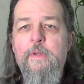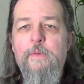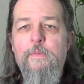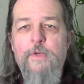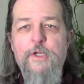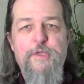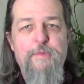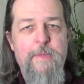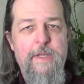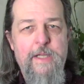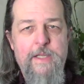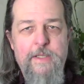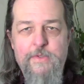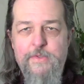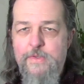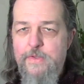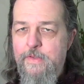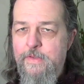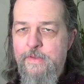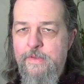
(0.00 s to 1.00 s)
Which
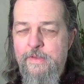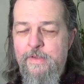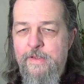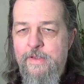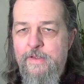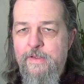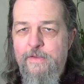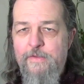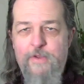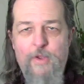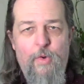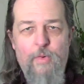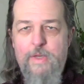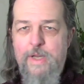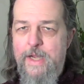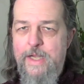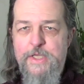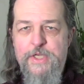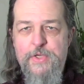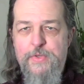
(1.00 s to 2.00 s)
means don't
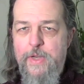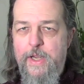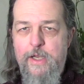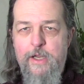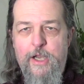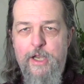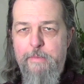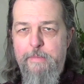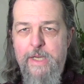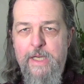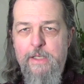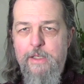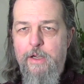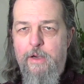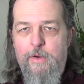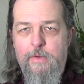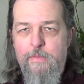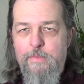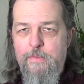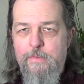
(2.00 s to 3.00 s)
concentrate on the big
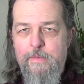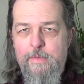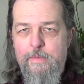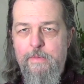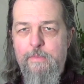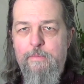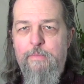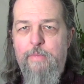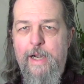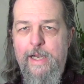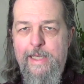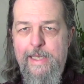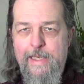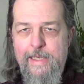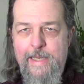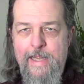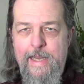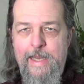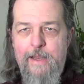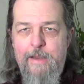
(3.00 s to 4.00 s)
goal. Break it
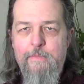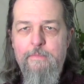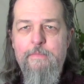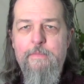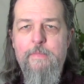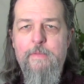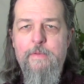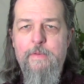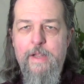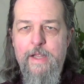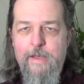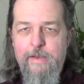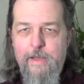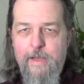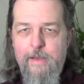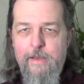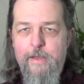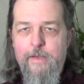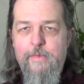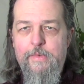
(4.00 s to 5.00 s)
down into
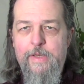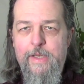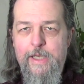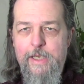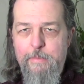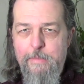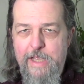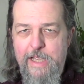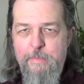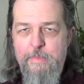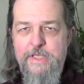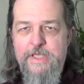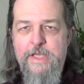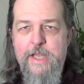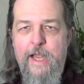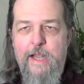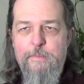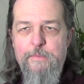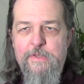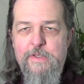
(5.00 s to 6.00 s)
little teeny baby
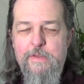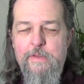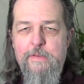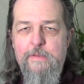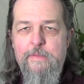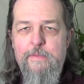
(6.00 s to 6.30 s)
steps.